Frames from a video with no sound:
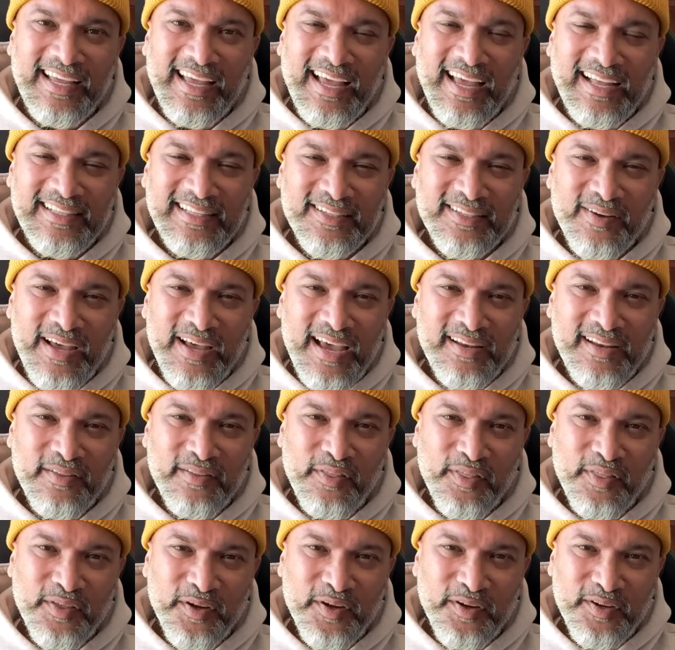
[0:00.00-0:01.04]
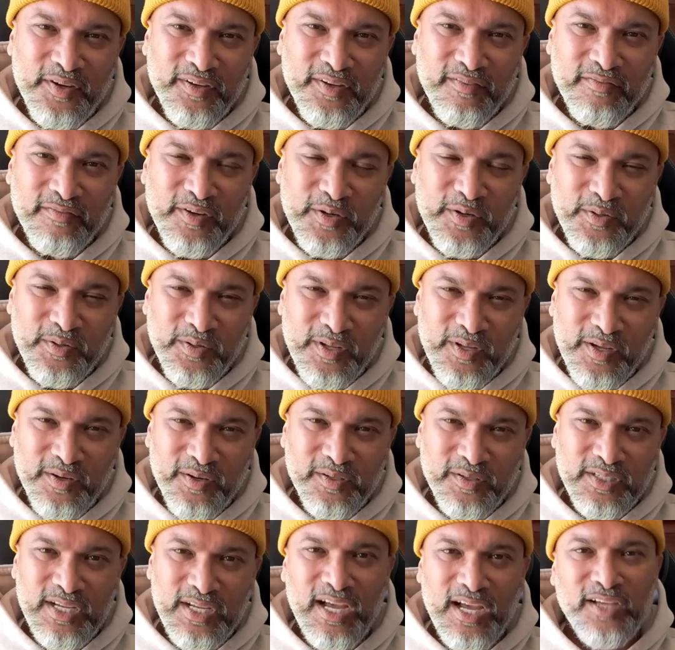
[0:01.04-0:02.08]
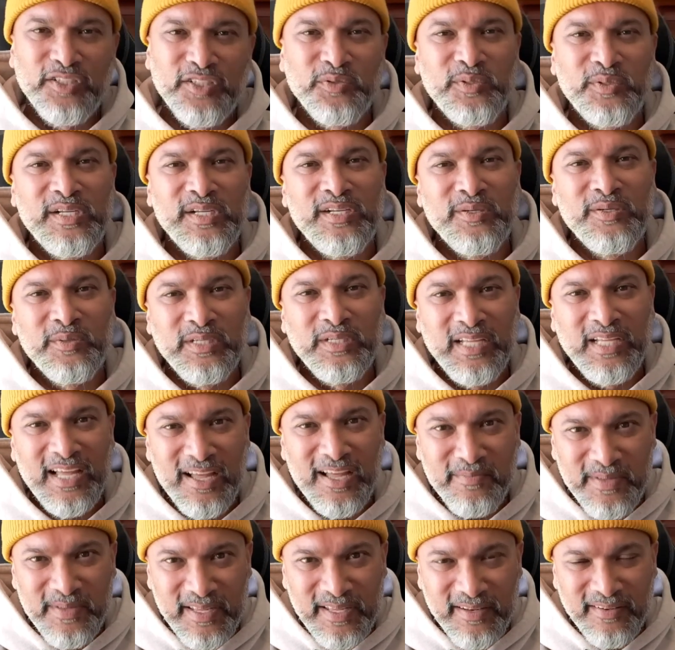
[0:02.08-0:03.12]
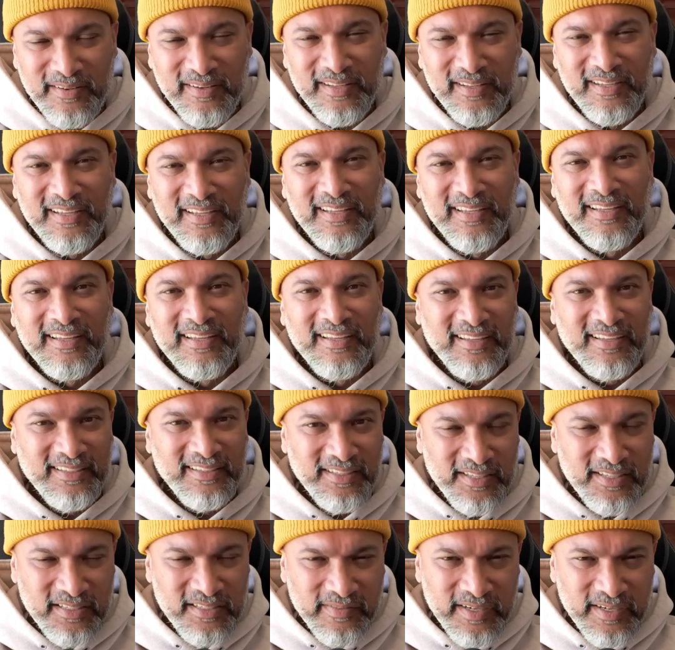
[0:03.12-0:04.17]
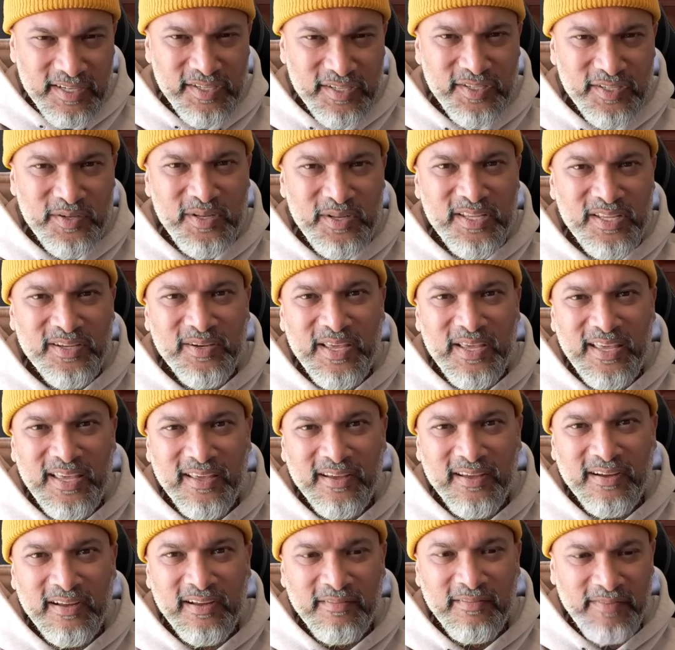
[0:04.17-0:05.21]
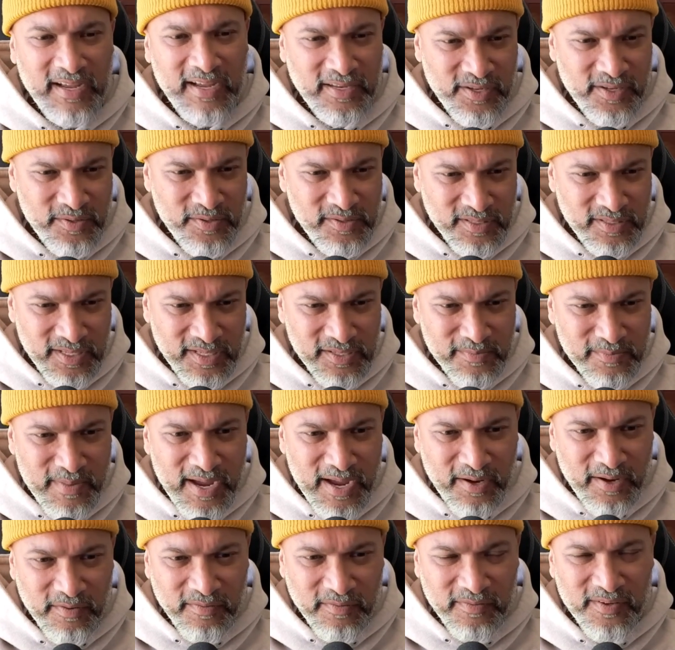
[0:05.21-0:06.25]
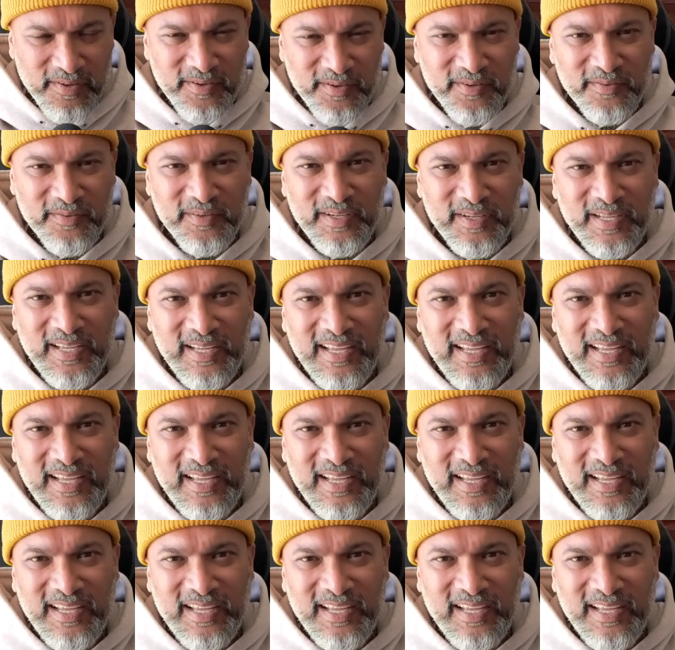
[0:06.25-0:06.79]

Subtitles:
And so I had a third vocal coach, Ashwin, who would come in to this very studio here, in fact, use this microphone